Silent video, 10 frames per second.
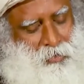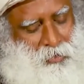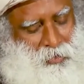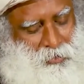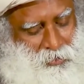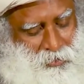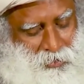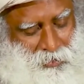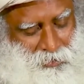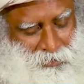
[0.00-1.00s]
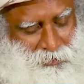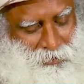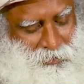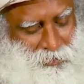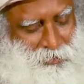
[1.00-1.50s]
And the color
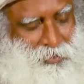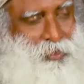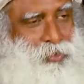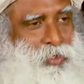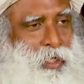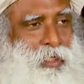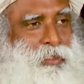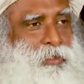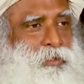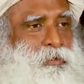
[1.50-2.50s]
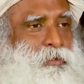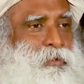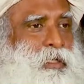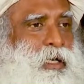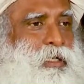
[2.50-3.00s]
turns red,
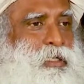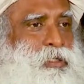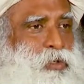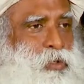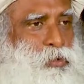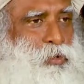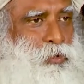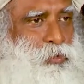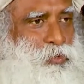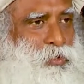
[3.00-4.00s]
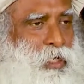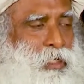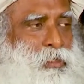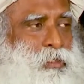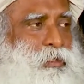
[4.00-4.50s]
and it is also used as